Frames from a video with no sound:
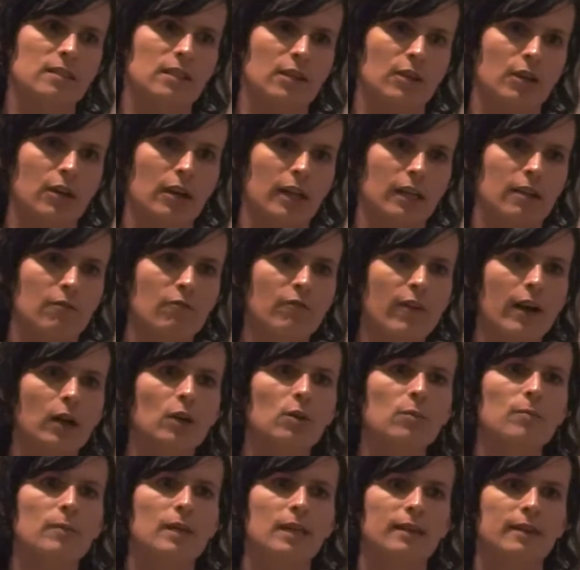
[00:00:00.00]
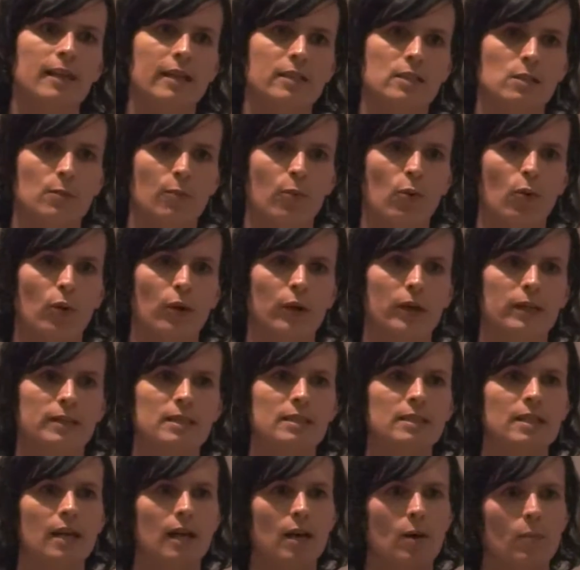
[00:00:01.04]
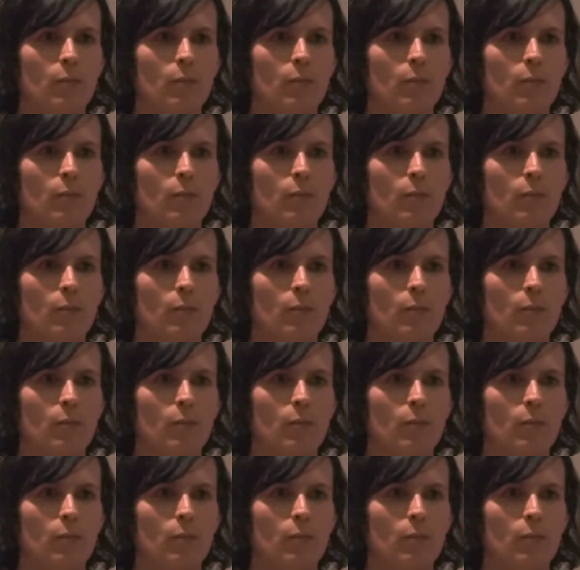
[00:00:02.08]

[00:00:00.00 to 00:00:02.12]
They're an environment that supports